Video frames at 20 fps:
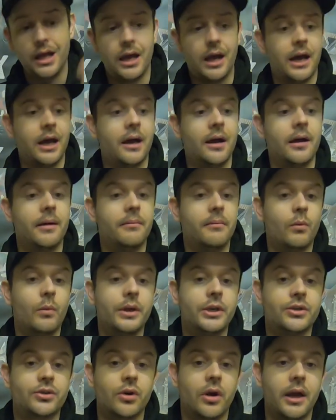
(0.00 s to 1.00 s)
Um, we
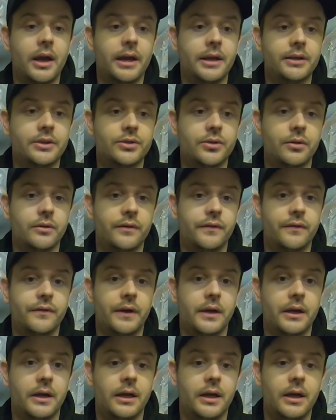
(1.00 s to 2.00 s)
try and sort of
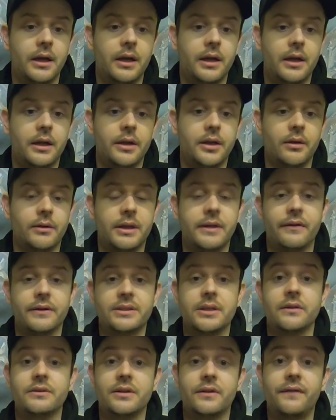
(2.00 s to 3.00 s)
uh, you know, give
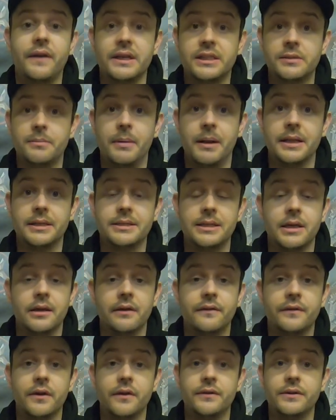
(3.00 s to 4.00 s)
ourselves the flexibility
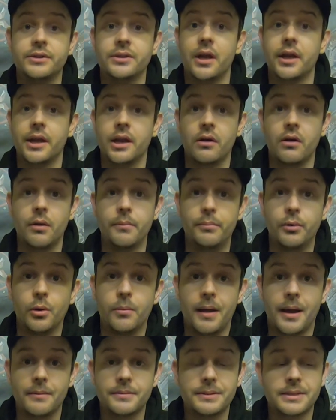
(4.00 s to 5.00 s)
of, of designing our own port
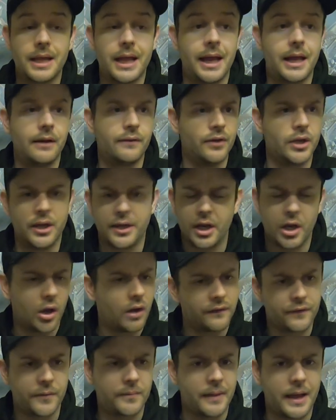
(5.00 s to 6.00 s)
maps, and I've learned a
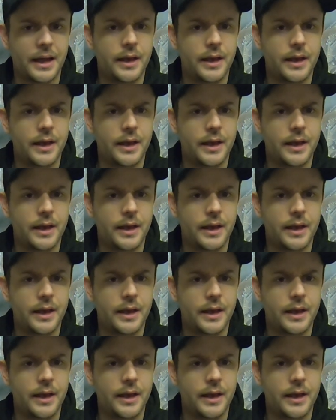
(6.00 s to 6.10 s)
lot from that.